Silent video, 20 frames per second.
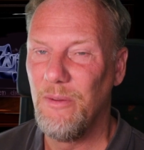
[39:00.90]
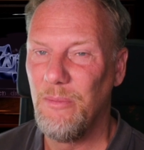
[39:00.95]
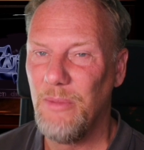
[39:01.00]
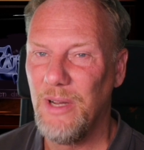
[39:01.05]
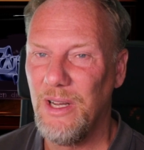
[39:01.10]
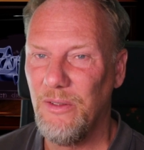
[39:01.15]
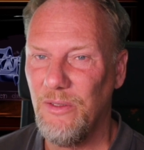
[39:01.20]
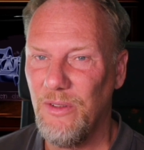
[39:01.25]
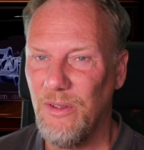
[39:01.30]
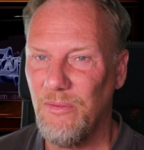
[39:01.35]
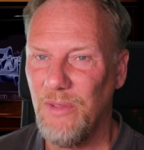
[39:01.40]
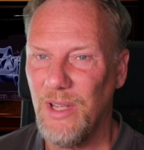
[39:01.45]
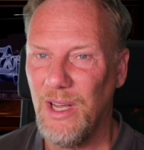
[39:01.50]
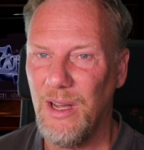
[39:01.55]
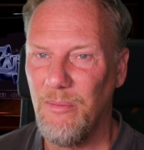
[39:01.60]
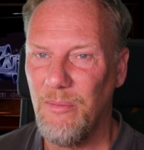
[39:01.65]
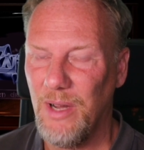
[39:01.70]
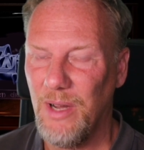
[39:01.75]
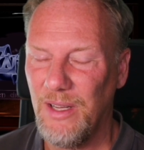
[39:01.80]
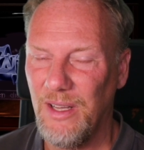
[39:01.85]
amount of
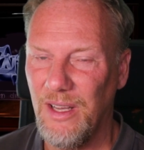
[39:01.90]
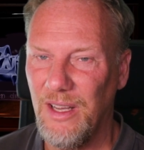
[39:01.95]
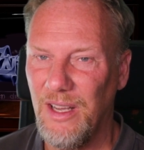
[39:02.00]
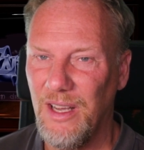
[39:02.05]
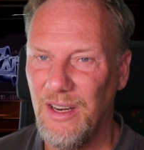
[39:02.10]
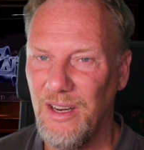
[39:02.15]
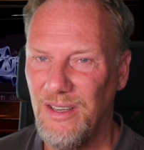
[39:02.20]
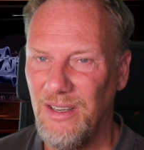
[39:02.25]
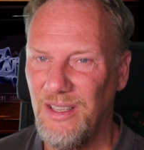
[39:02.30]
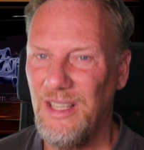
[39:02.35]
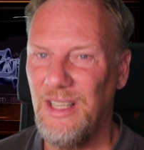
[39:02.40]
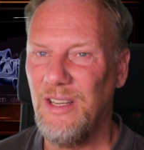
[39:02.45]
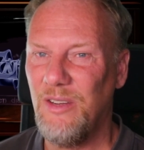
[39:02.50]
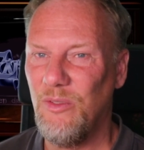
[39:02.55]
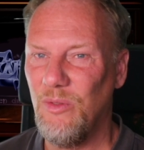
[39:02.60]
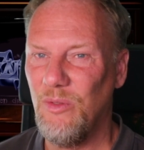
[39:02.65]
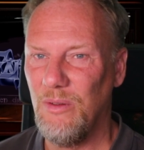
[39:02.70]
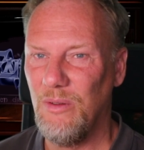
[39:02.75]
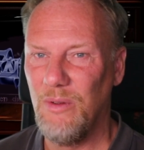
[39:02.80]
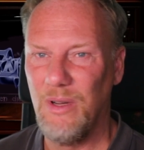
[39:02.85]
time, I can get an
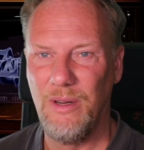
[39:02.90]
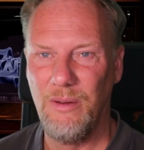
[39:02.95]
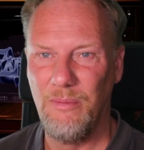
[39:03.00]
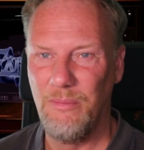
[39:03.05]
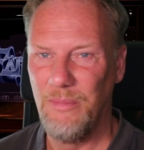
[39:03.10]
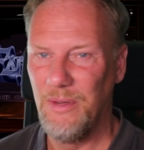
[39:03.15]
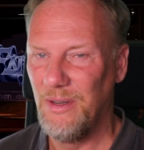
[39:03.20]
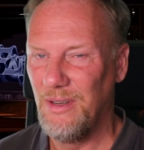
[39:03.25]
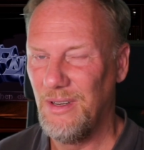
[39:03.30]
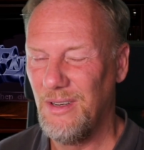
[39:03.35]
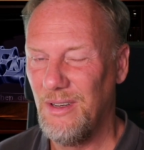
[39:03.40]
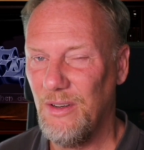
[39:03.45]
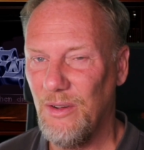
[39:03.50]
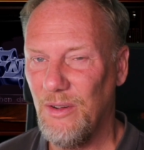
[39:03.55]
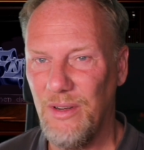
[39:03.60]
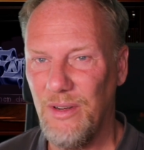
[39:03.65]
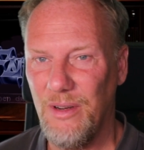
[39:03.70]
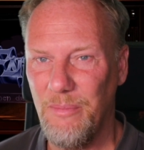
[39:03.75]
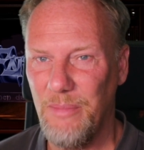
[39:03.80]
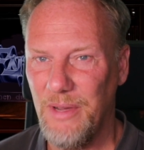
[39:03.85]
equal one, but
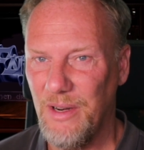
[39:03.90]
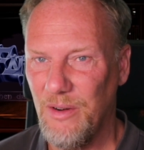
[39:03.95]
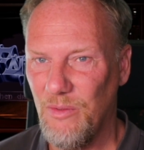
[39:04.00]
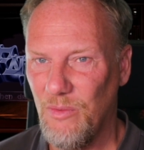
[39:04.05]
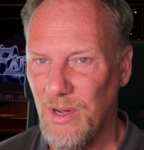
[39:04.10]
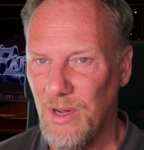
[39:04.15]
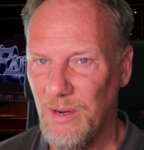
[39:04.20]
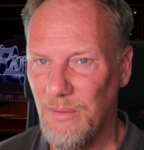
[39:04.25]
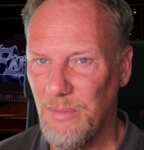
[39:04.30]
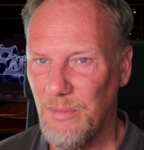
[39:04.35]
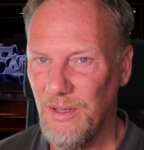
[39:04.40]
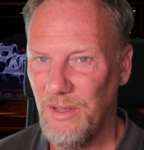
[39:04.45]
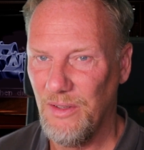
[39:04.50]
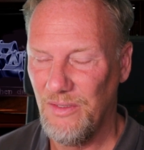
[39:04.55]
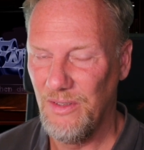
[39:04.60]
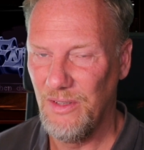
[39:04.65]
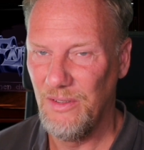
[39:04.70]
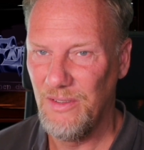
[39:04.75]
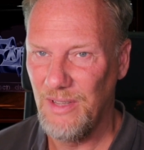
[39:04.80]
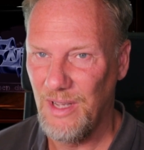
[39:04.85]
not a better one,
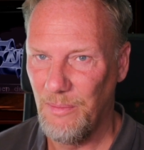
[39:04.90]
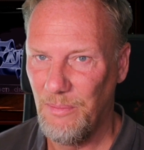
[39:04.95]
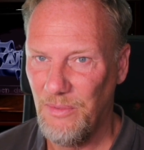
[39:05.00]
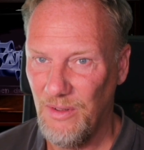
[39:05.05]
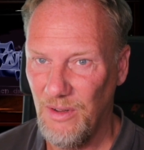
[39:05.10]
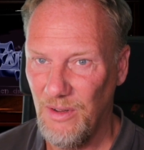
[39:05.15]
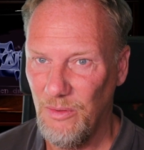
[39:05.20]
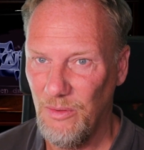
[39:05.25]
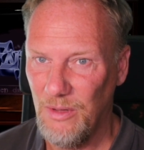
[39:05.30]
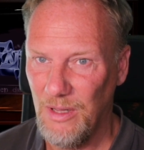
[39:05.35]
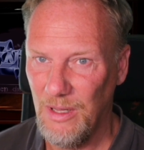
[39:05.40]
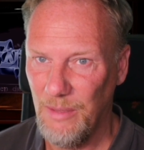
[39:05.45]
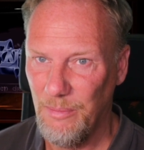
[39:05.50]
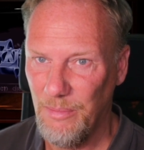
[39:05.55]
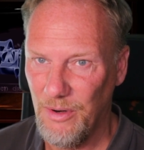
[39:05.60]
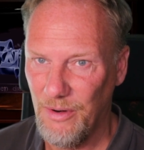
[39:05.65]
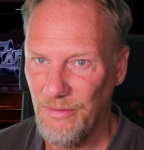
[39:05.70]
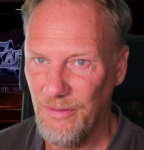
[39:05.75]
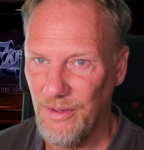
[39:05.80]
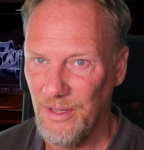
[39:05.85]
because it's absolutely
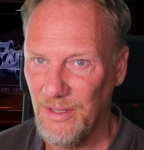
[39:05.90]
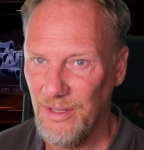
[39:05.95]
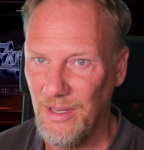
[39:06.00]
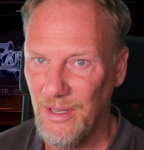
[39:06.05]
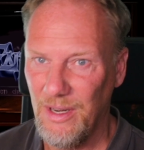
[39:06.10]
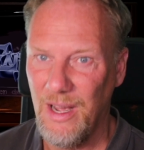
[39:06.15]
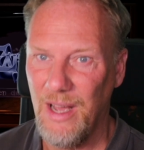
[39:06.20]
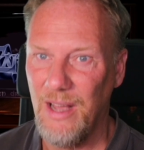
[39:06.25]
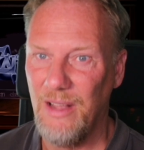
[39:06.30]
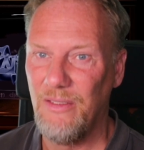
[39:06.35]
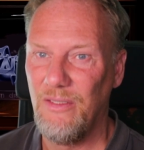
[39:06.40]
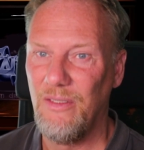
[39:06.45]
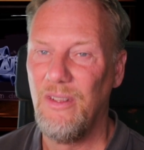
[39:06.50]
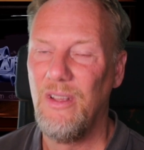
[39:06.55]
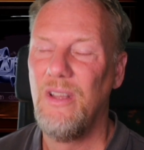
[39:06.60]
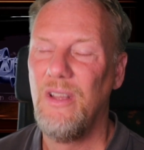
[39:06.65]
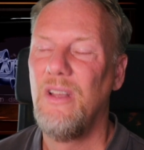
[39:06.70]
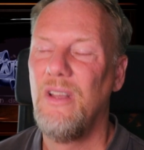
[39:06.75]
perfect. It has